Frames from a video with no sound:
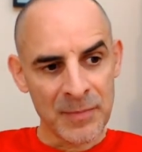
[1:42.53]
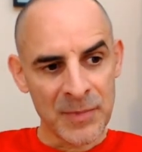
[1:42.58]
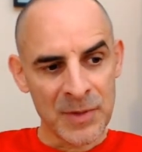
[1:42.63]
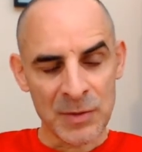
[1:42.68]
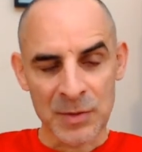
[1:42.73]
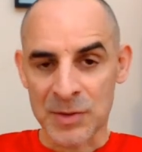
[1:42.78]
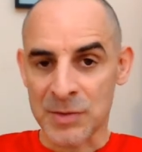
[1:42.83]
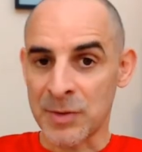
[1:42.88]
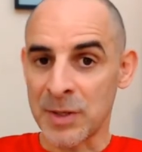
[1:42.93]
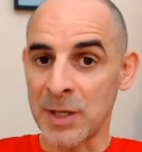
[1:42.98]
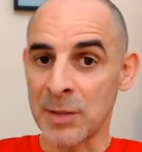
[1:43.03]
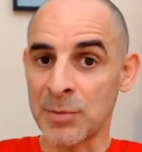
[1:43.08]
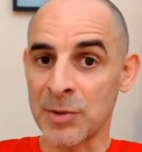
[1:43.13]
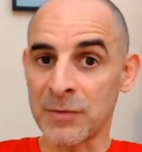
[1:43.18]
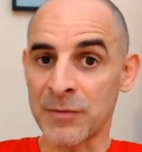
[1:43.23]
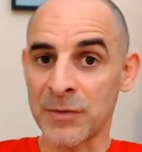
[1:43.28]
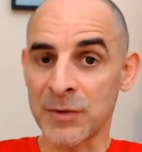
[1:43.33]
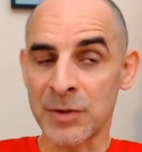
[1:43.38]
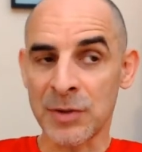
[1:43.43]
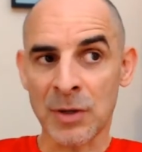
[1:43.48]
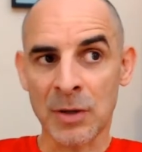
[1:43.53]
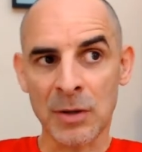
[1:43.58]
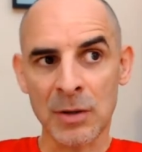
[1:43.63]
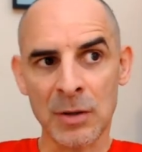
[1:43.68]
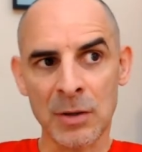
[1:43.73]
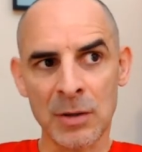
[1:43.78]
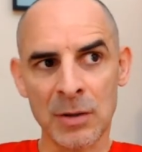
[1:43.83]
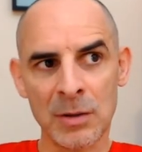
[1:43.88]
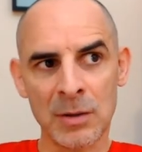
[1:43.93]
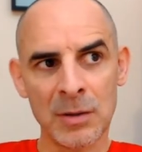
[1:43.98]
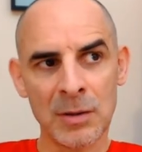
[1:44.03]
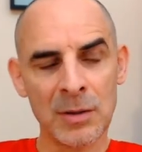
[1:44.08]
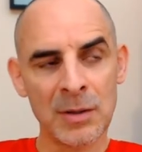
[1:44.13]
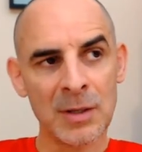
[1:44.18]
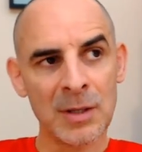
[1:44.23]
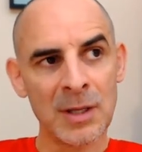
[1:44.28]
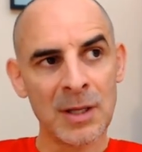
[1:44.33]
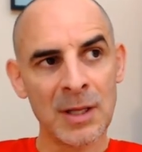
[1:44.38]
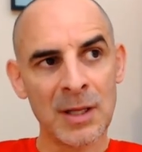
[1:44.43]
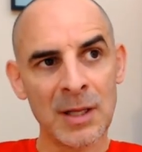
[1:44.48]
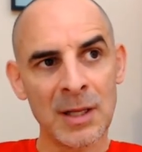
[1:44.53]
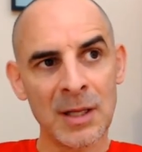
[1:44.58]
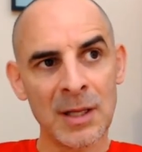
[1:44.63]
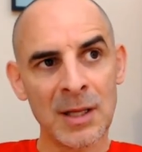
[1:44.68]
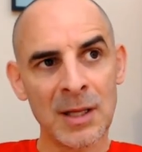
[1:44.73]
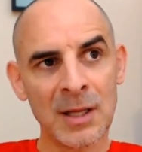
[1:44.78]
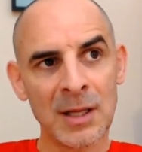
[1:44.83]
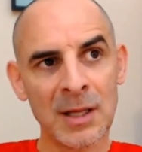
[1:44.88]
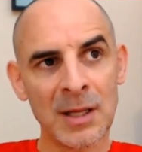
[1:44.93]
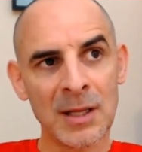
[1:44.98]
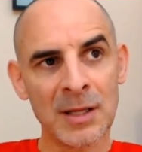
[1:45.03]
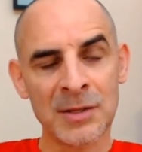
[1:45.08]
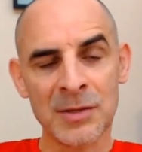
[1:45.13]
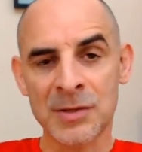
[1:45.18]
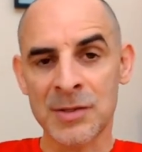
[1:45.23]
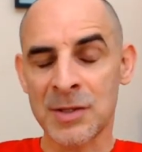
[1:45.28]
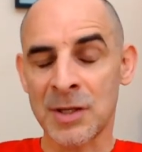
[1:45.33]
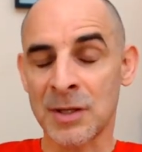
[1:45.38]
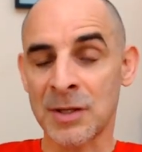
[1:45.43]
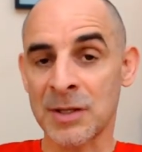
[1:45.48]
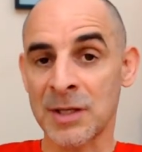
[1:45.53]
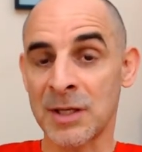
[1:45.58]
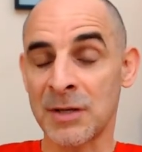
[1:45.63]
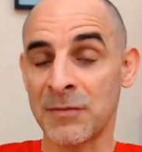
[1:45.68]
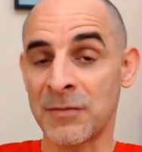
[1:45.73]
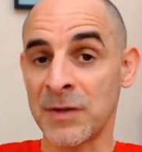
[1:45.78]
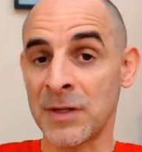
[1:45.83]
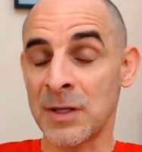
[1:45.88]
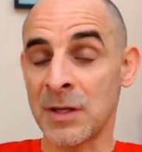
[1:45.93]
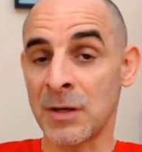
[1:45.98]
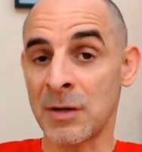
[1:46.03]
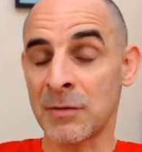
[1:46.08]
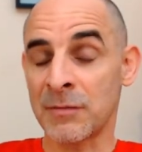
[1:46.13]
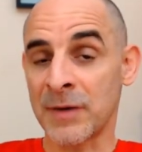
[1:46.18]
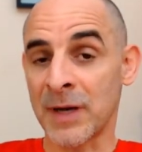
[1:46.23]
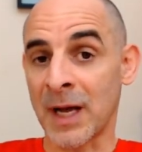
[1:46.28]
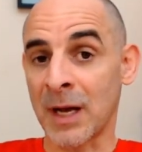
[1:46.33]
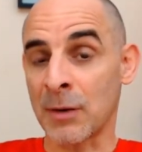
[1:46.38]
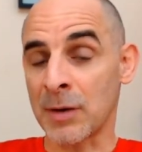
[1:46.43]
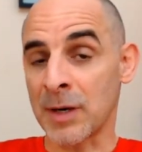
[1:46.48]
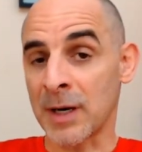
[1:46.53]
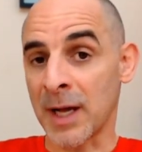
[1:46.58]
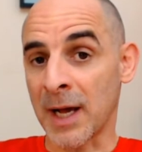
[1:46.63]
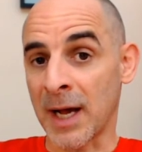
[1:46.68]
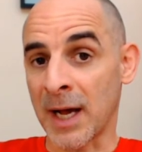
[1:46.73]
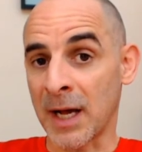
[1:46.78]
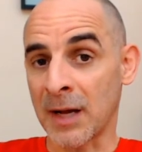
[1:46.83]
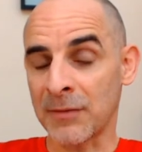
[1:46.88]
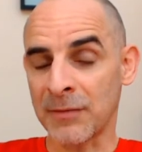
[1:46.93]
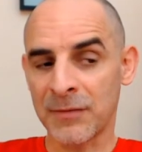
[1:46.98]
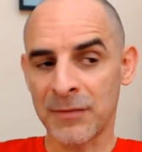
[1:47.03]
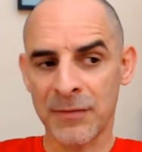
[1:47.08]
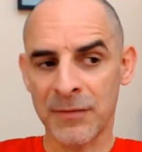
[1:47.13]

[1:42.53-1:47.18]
It was really a beautiful talk. It resulted in a video of an hour and a half.